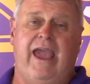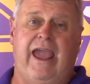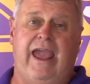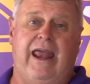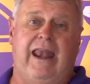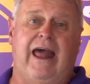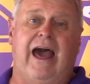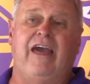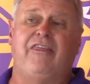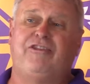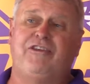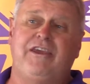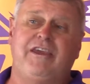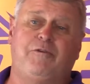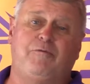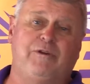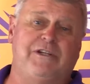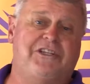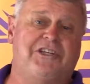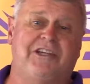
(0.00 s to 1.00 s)
And I
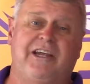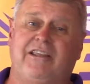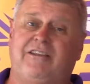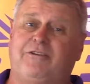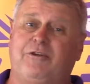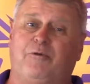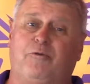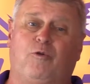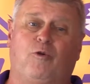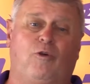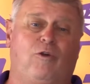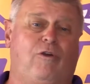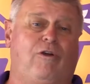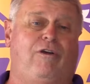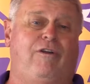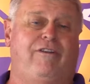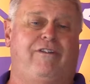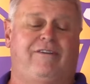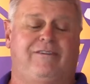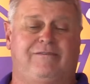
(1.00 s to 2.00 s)
think we set the
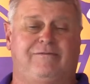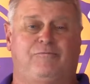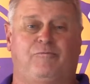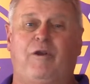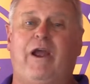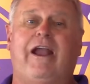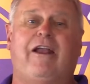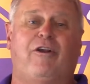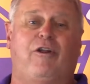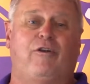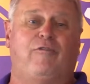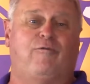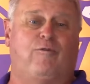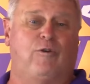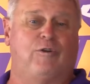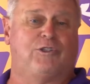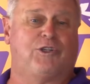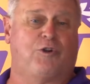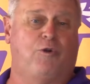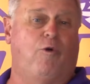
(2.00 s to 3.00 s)
world record
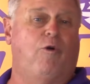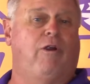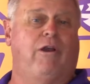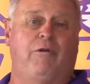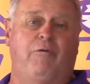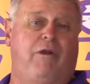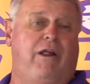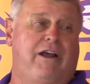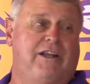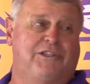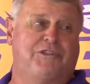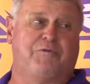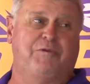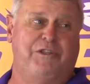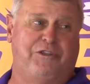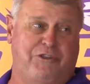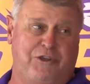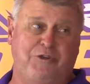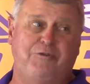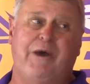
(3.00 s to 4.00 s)
for scoring runs
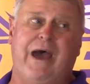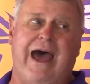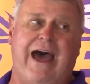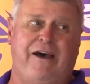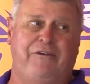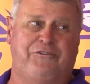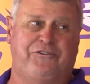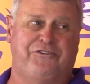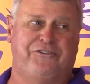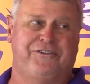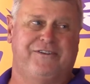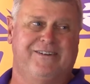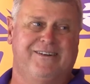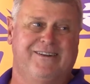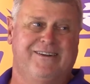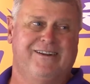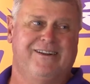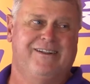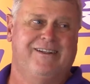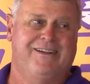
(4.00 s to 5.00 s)
with 2 outs.
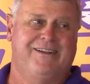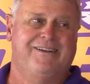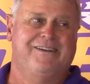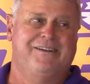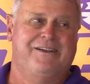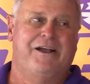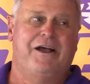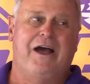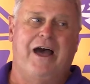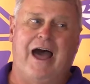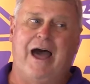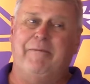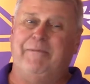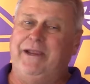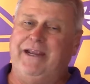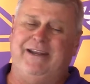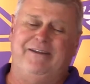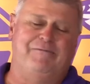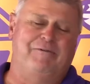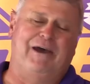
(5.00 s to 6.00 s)
Oh, okay. Oh, wow.
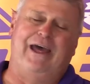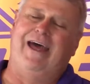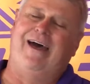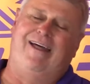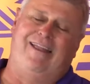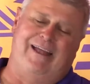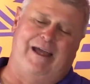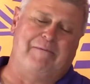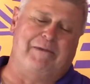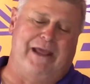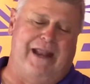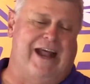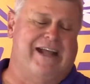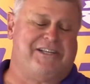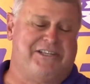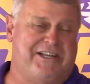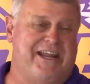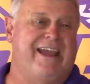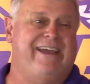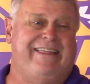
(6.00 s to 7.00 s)
Okay, I
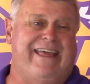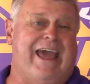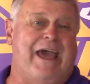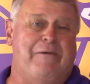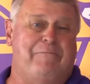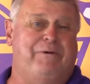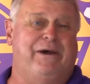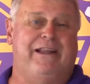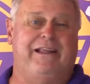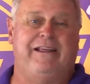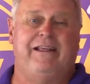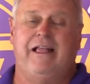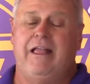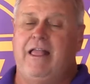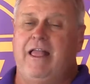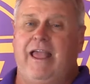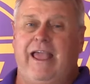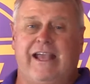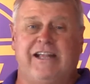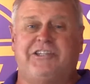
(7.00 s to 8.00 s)
say that, but
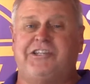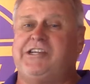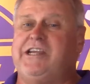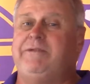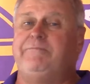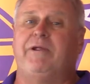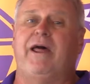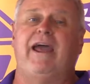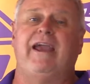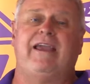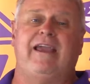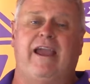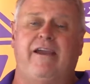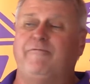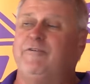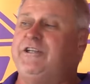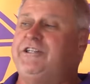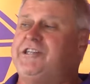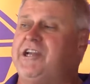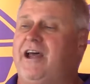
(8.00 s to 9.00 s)
it seemed like
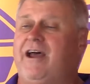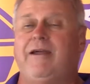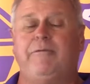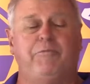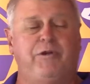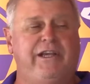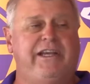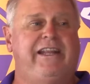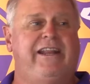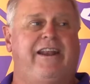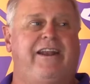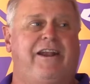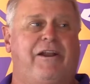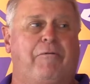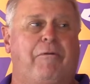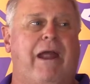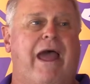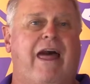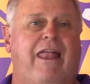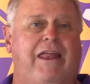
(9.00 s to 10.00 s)
every time we needed
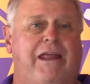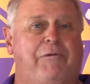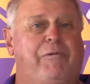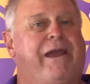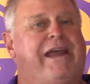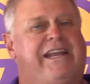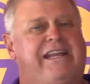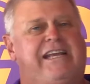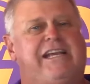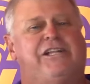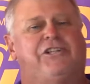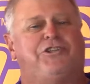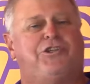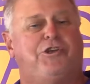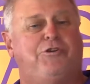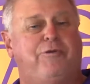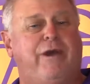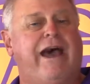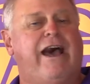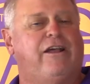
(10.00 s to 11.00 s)
a rally, we had to get
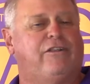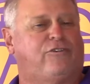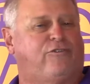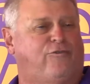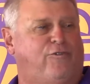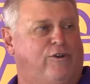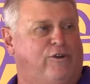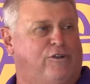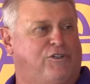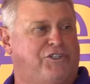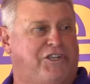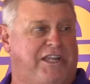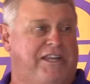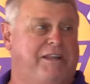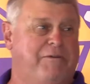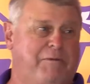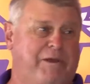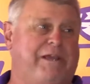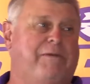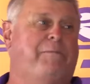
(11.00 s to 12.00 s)
2 outs first,
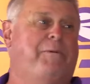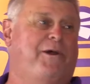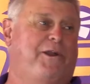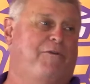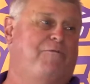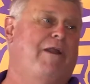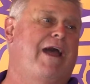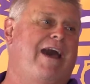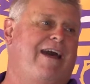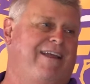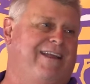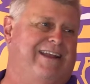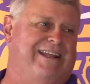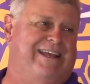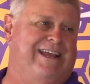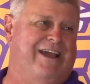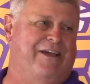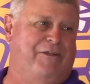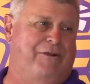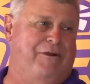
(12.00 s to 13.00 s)
and then we could put a rally together.